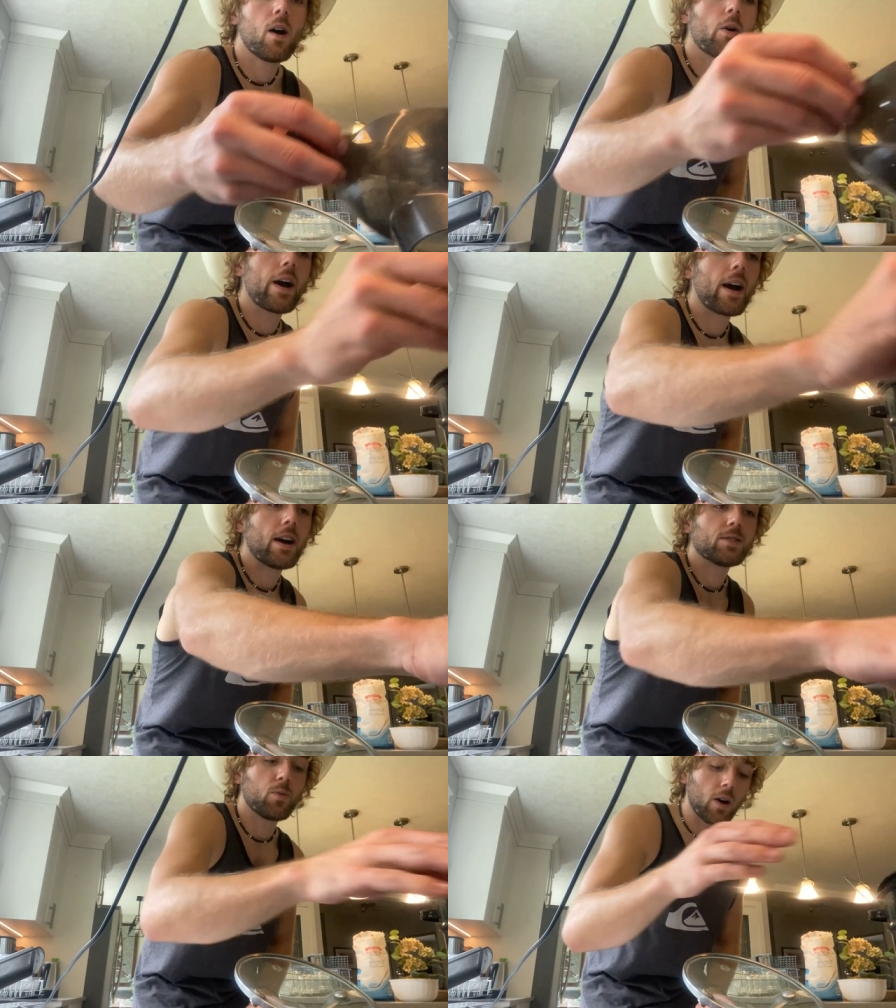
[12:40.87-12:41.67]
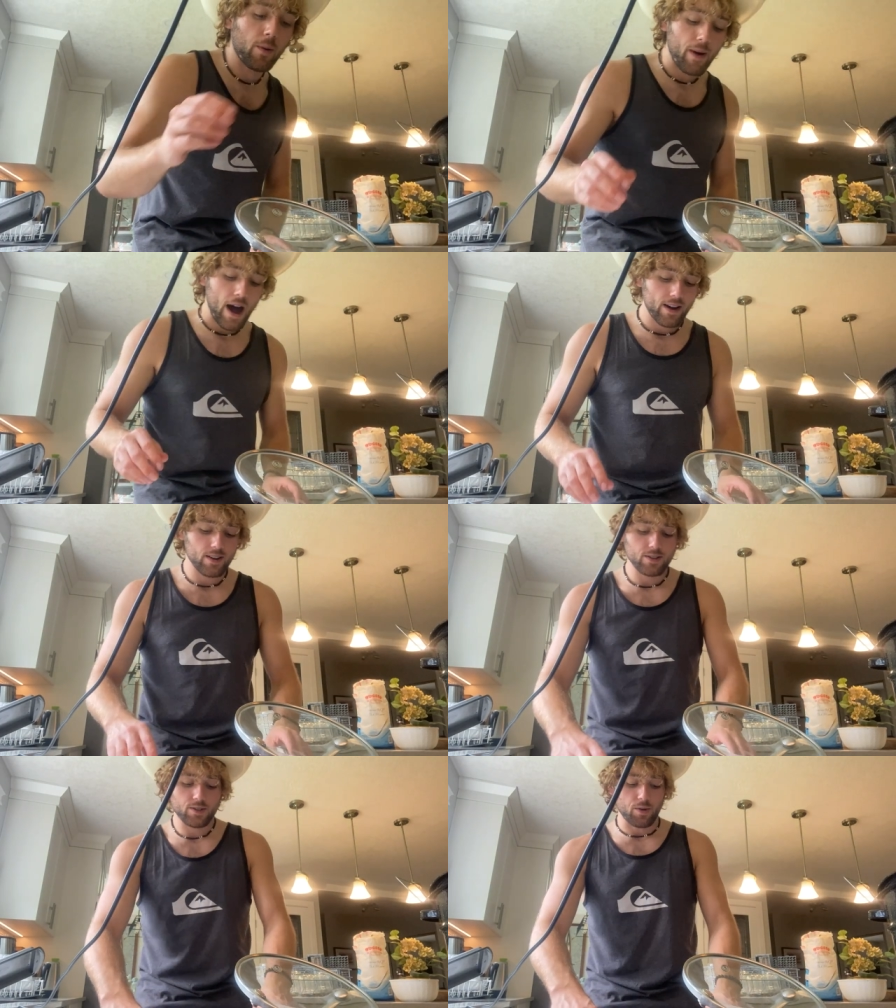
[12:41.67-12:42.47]
Okay guys, welcome
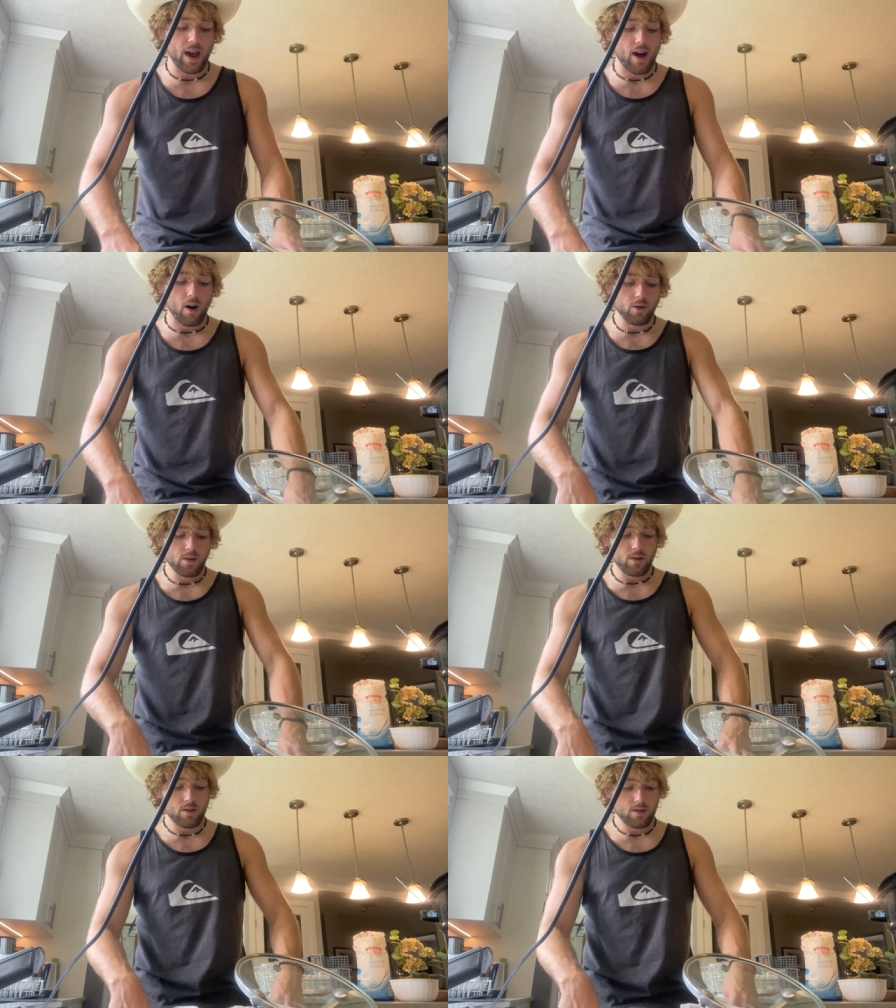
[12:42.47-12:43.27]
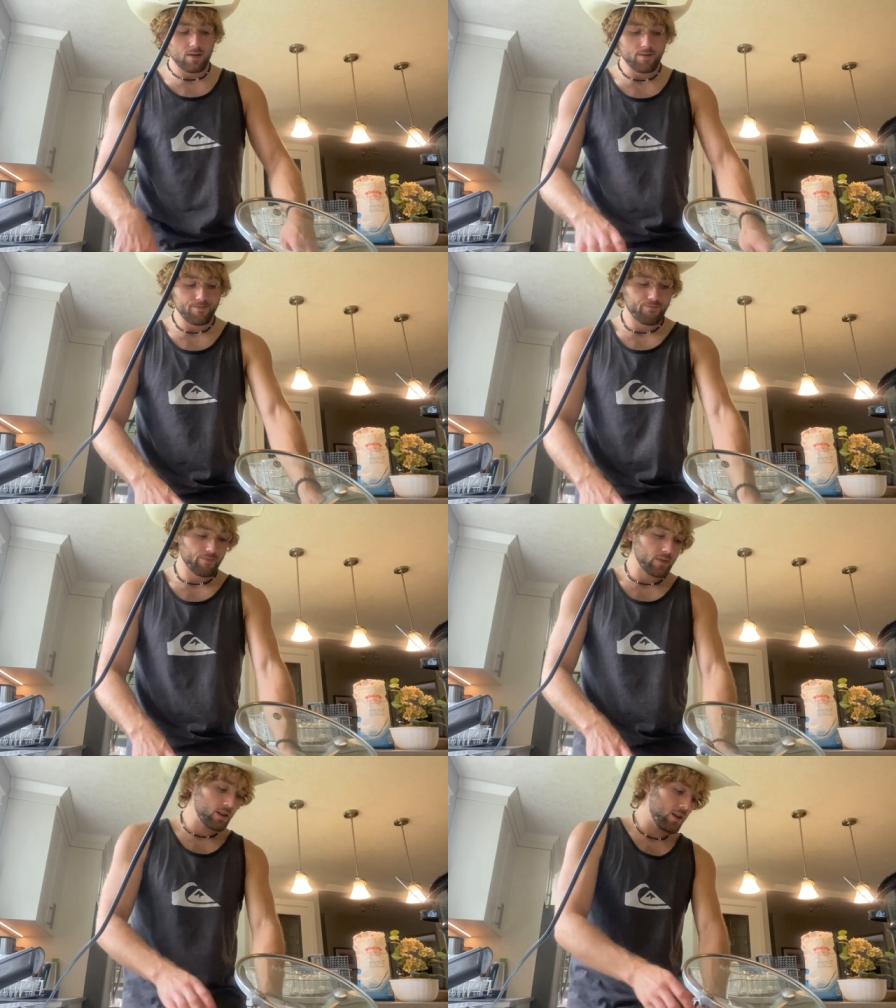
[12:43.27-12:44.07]
back. So now,
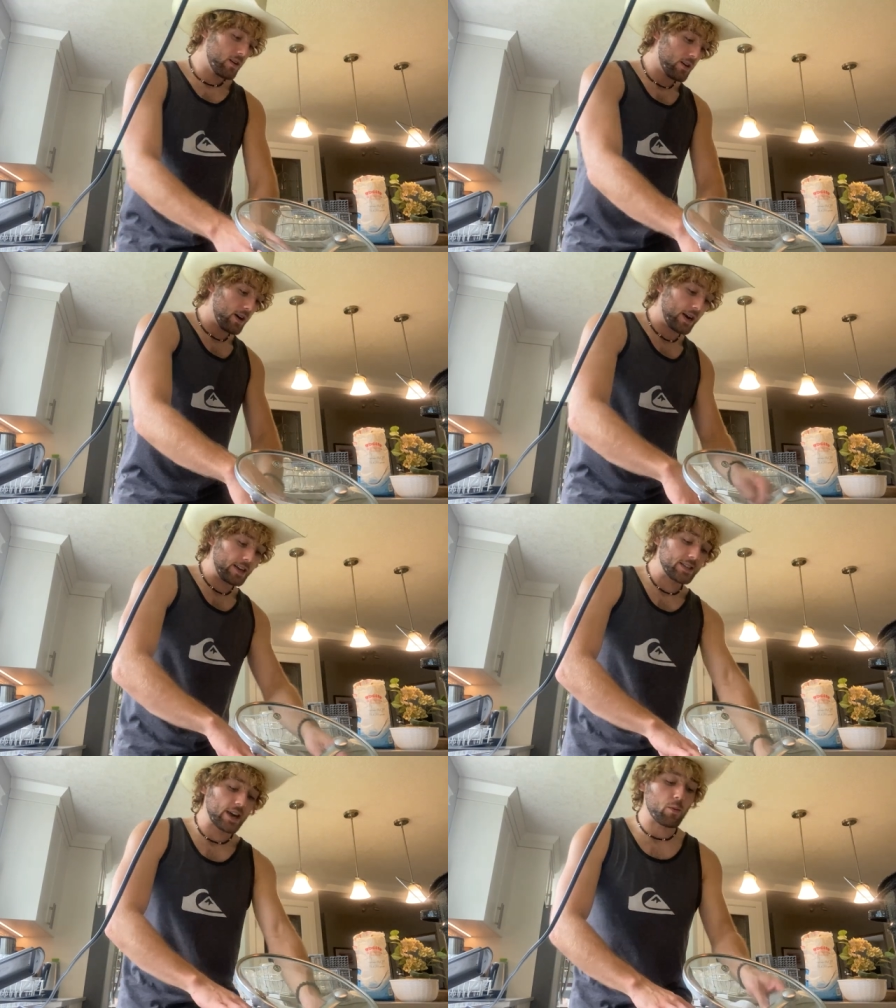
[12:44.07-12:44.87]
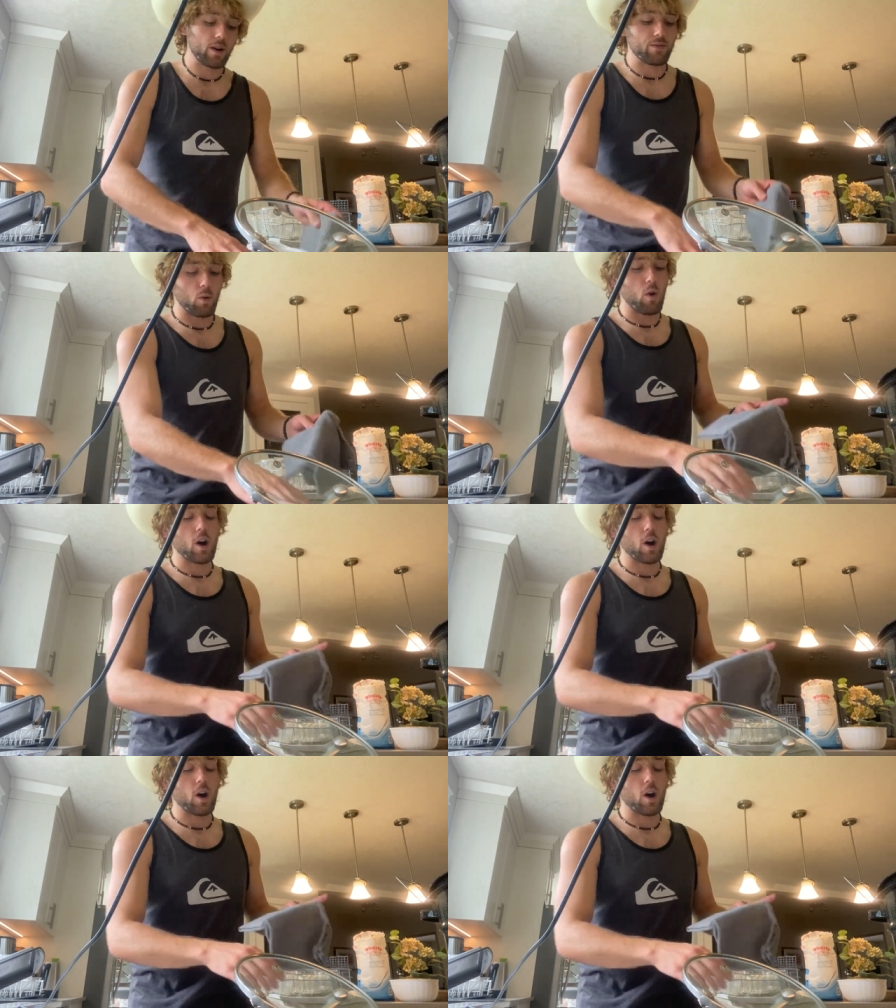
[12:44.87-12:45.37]
I need to get one of the